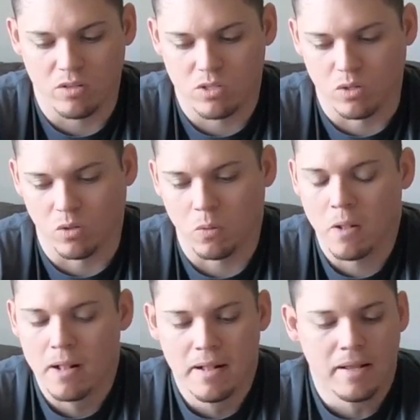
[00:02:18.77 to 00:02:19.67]
So
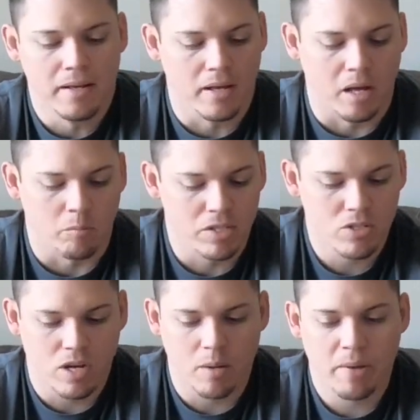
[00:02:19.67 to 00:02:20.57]
let's
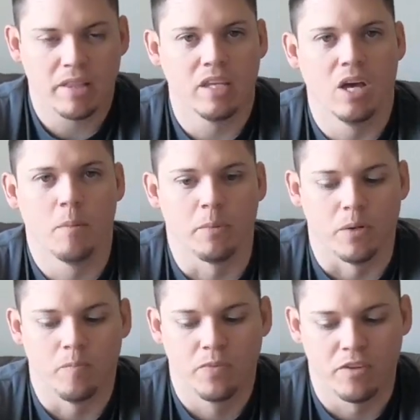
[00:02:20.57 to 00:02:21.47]
talk about the upper.